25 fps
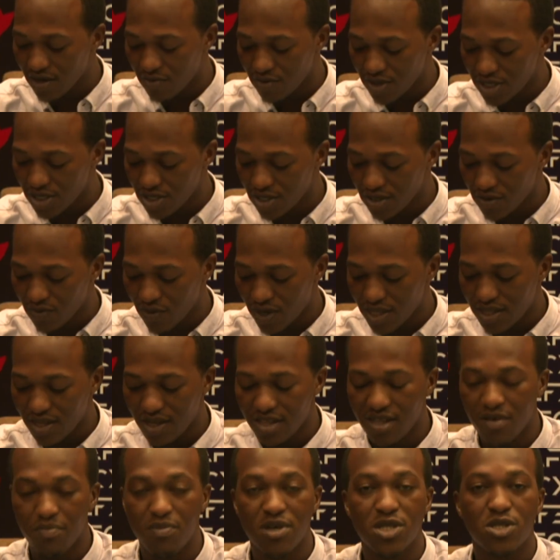the region. What
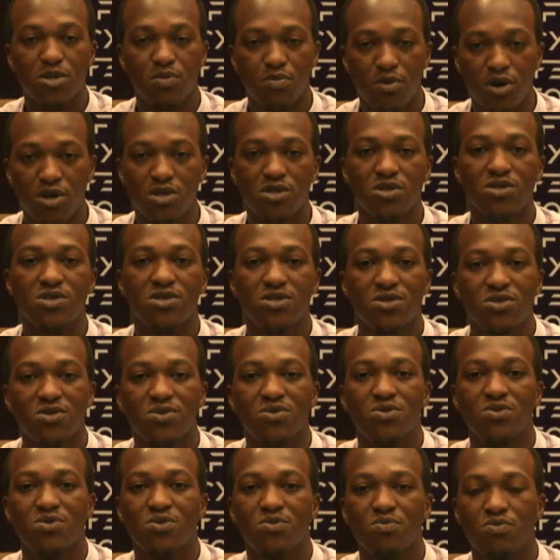are the best models
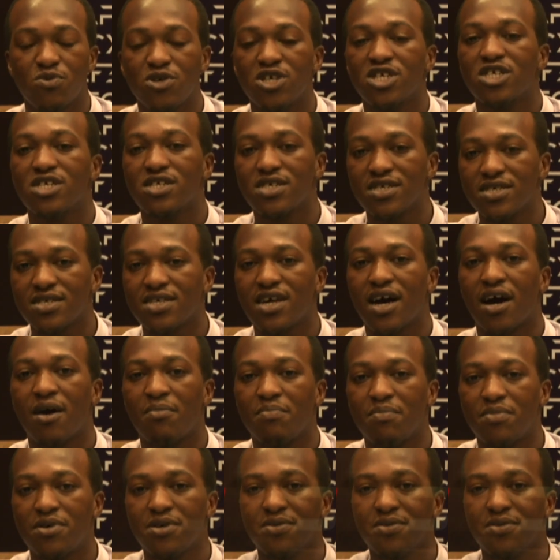to bridge this gap?